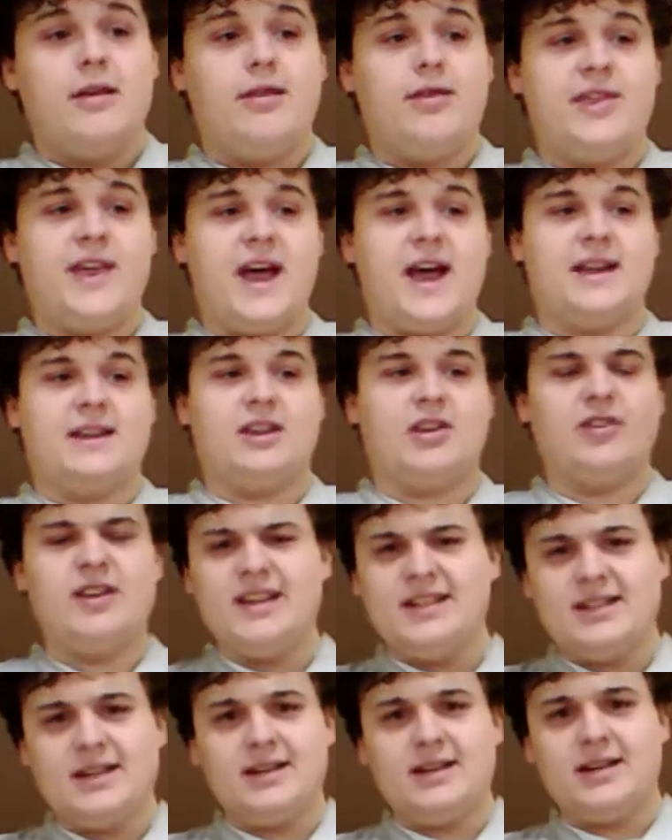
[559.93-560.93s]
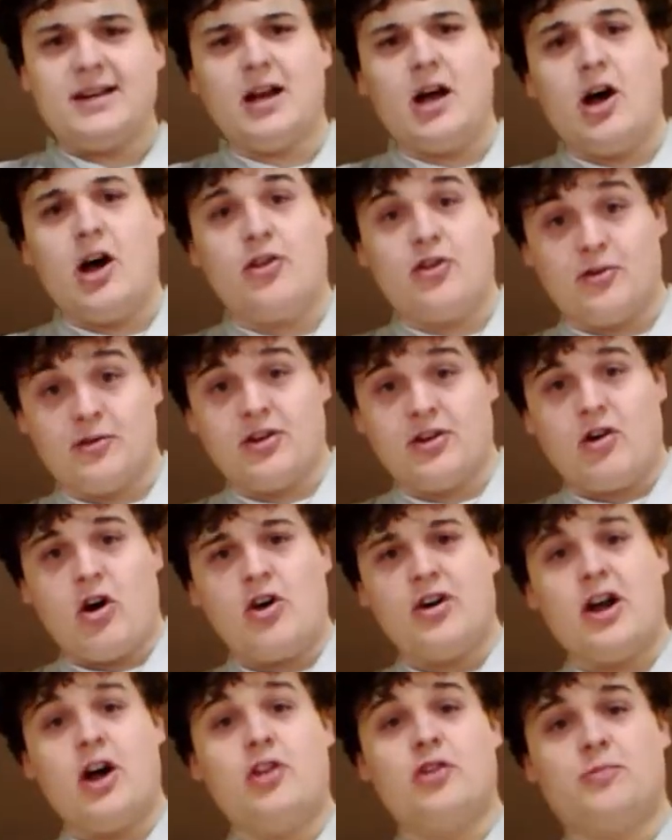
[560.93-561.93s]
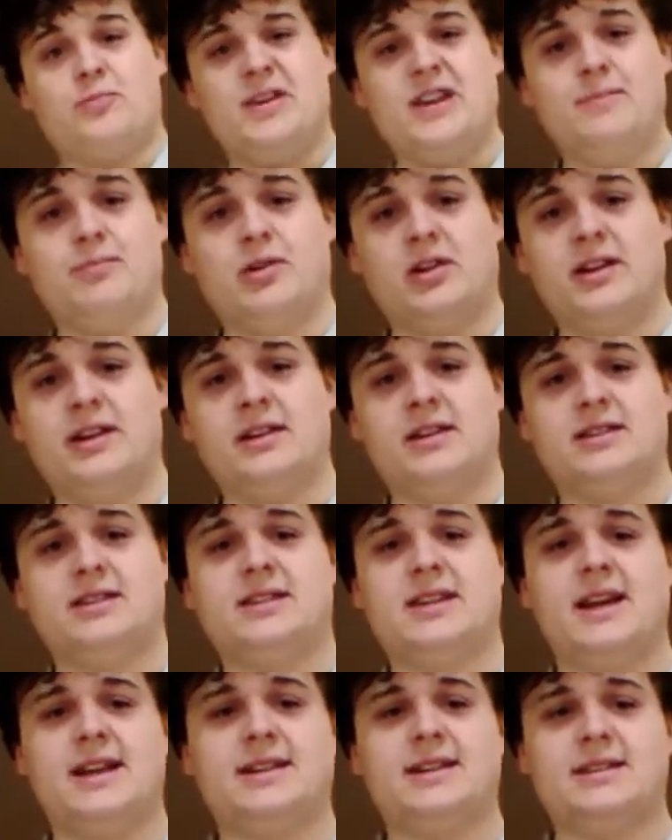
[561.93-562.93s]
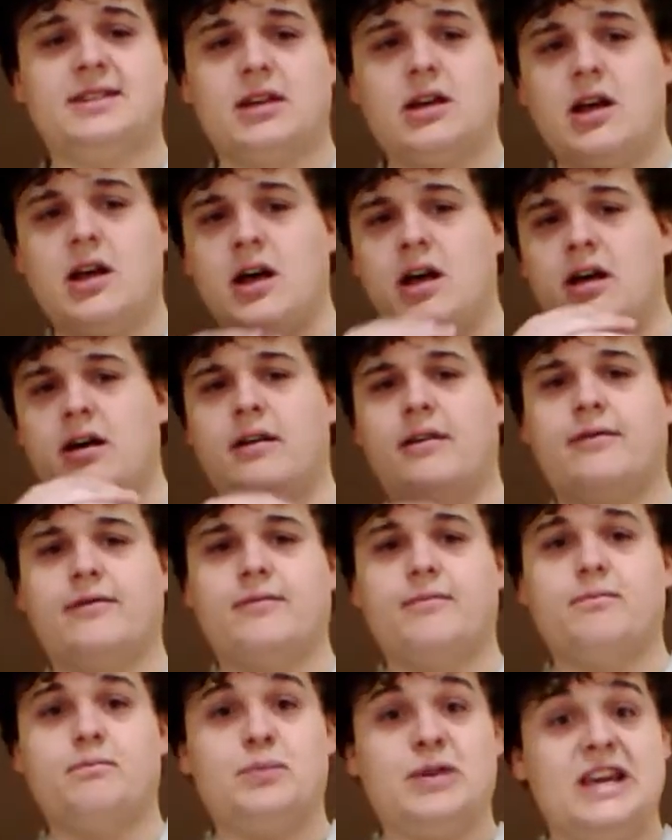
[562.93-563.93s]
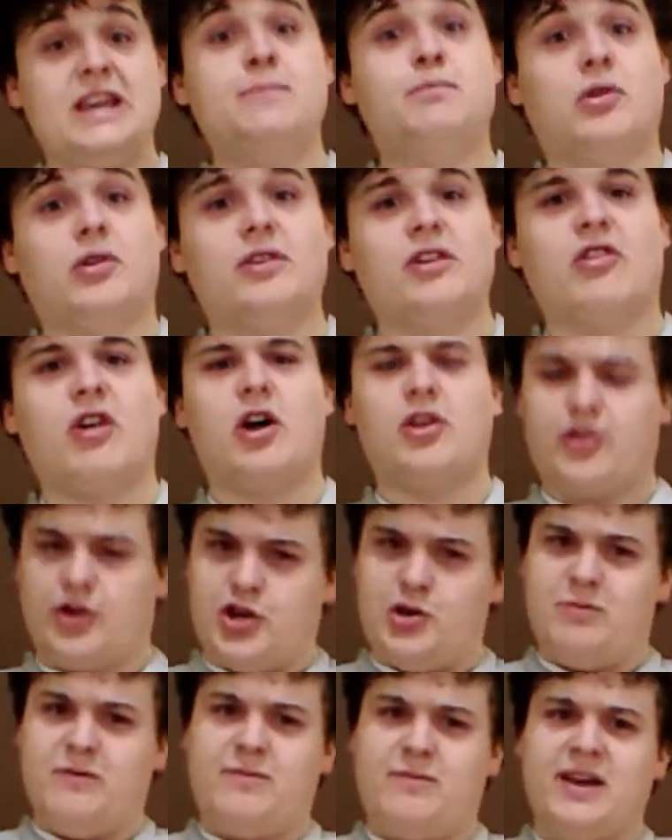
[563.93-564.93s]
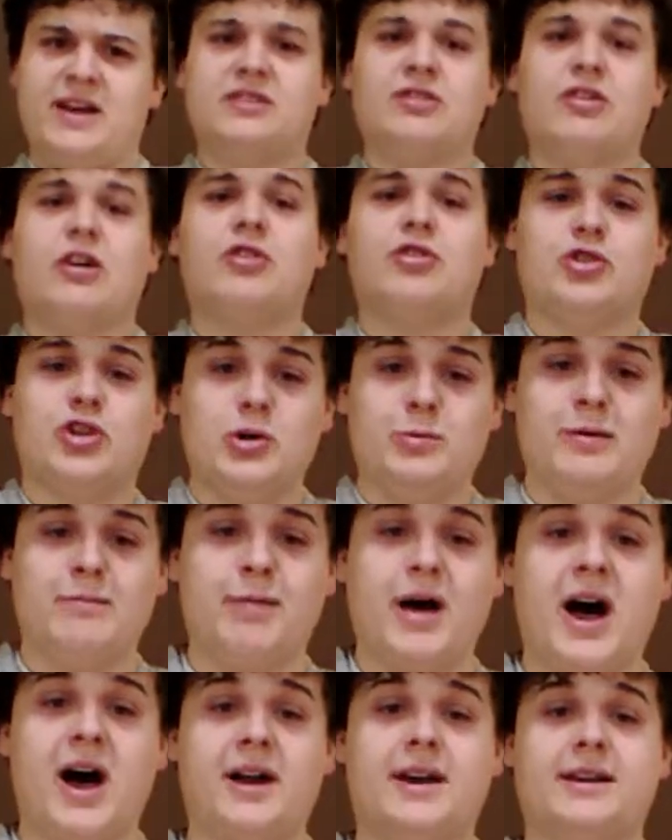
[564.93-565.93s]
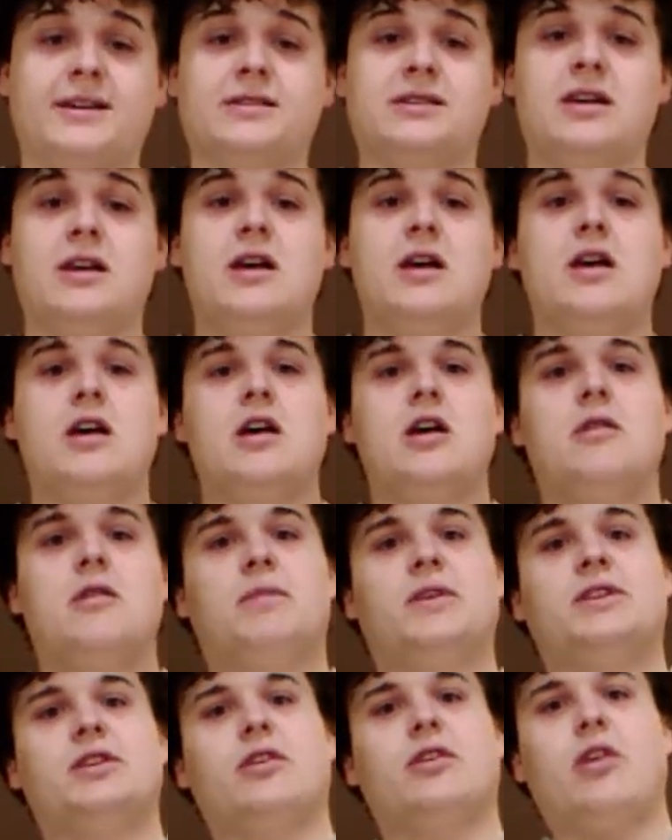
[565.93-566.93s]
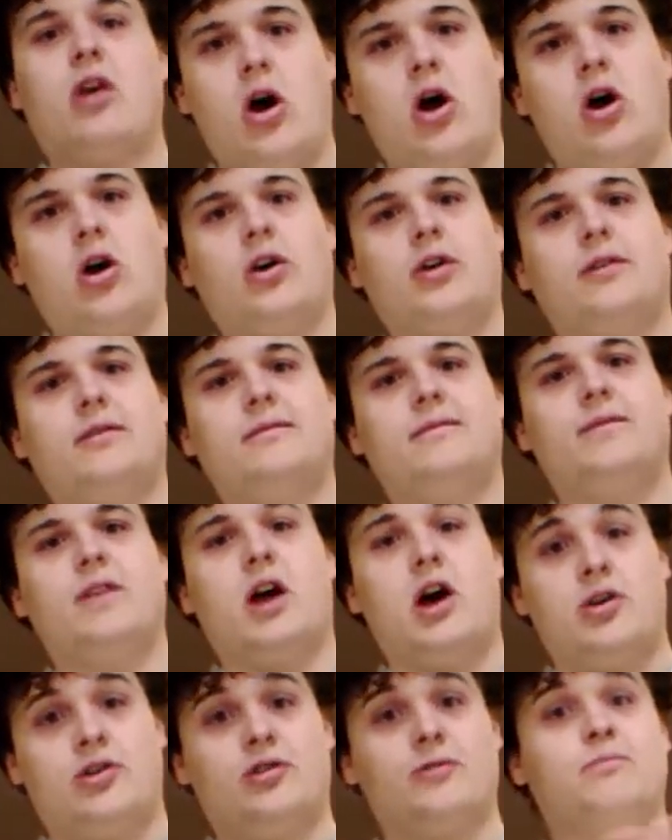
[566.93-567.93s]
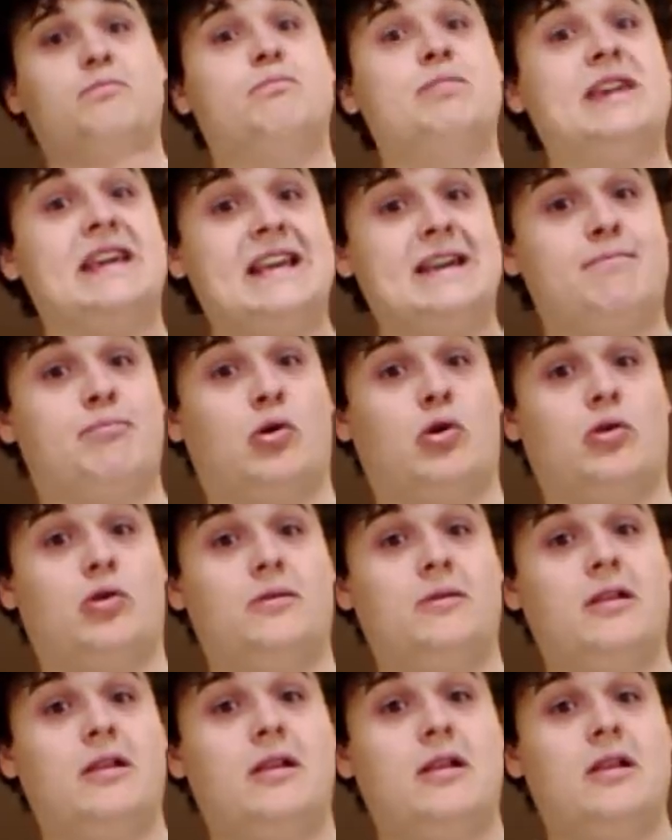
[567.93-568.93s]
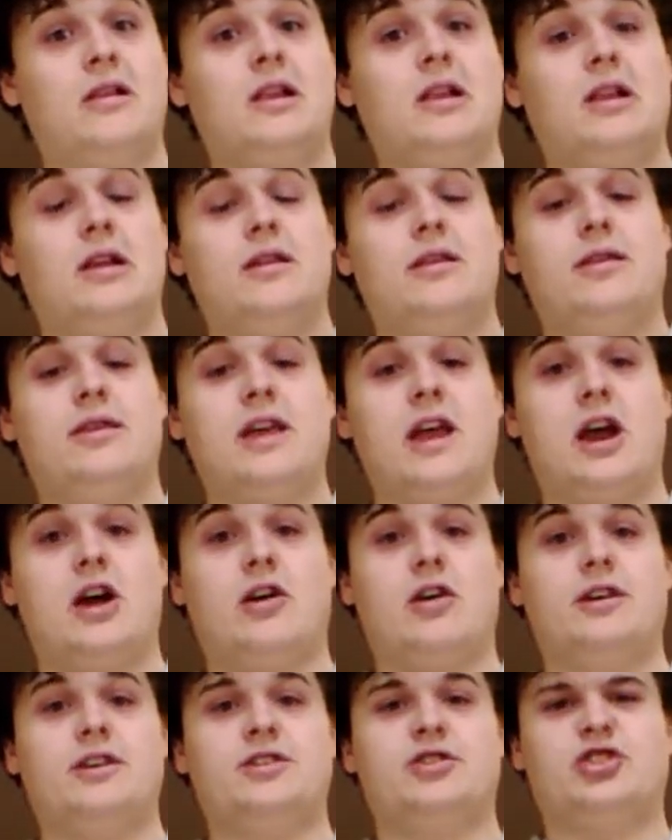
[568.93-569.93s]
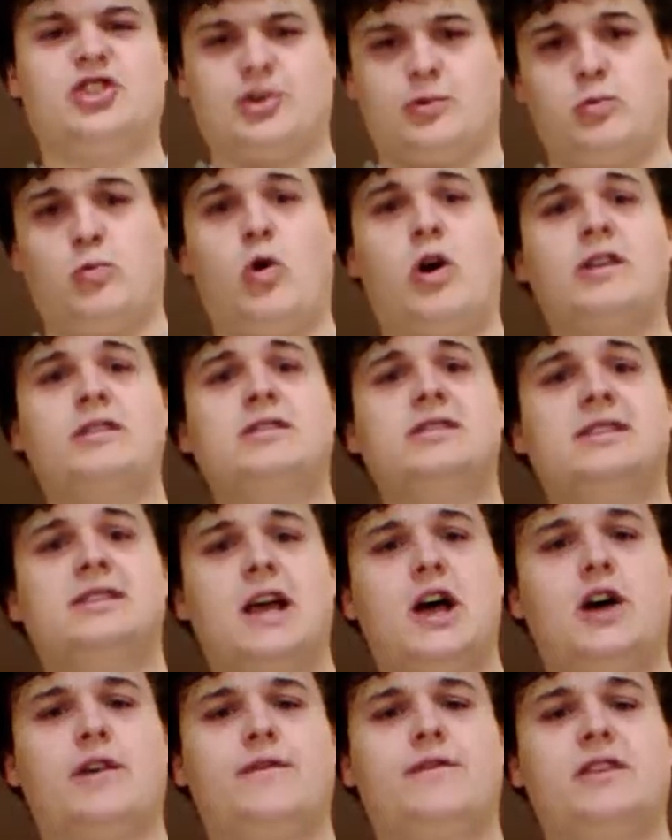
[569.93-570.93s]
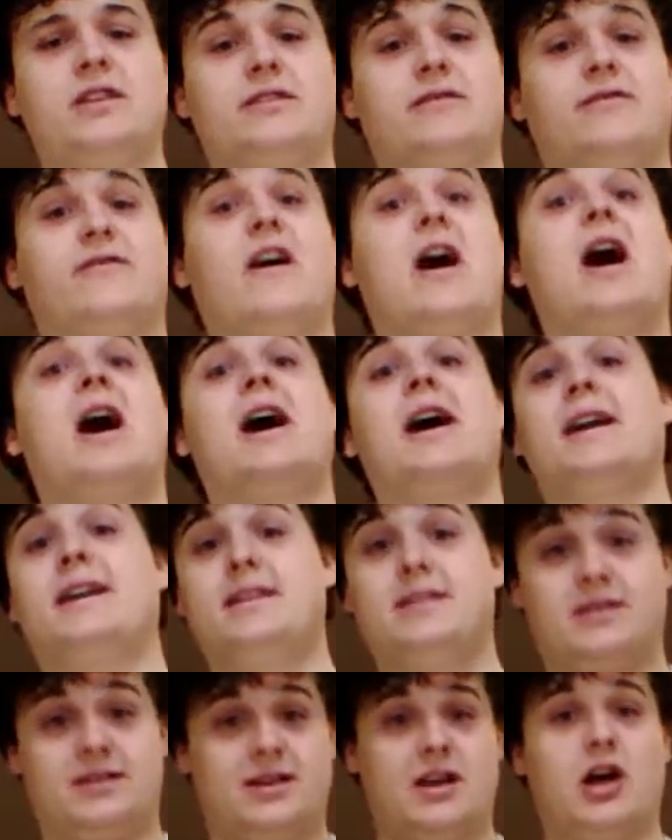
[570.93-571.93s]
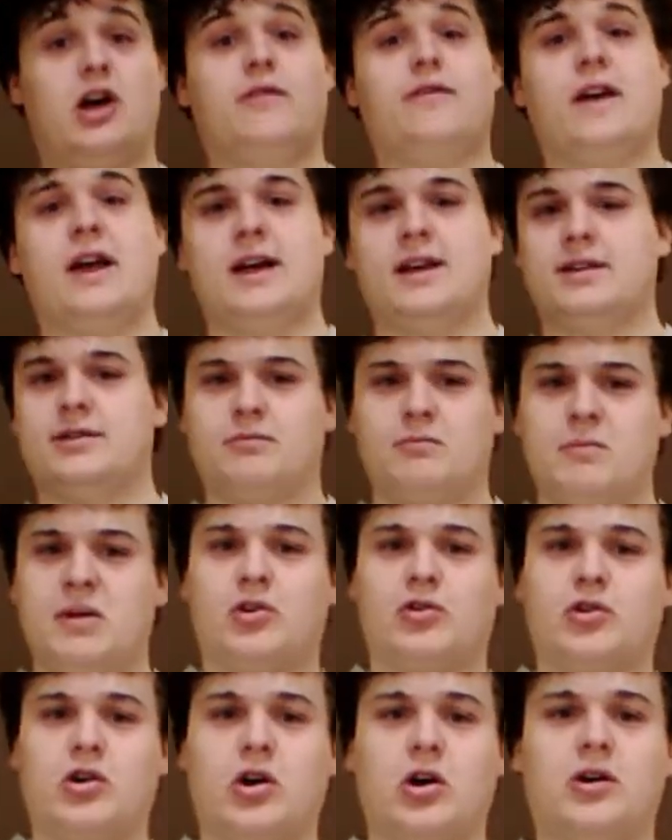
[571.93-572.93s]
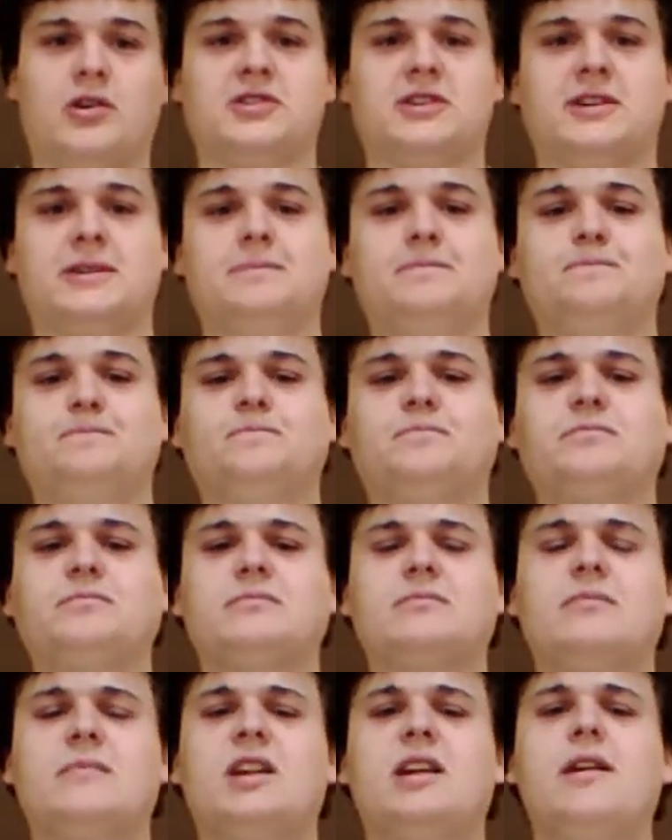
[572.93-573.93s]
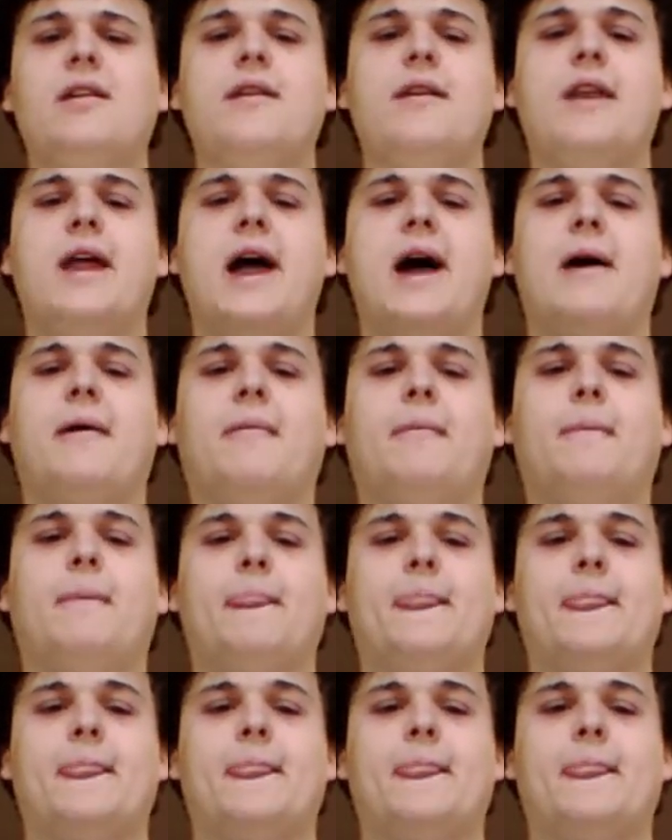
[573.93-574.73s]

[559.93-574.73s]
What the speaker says: that there aren't other people in the sense of people. There are other human beings, there are other human bodies, but there aren't other people. There is just one self, the divine self, as Miller calls it. Now,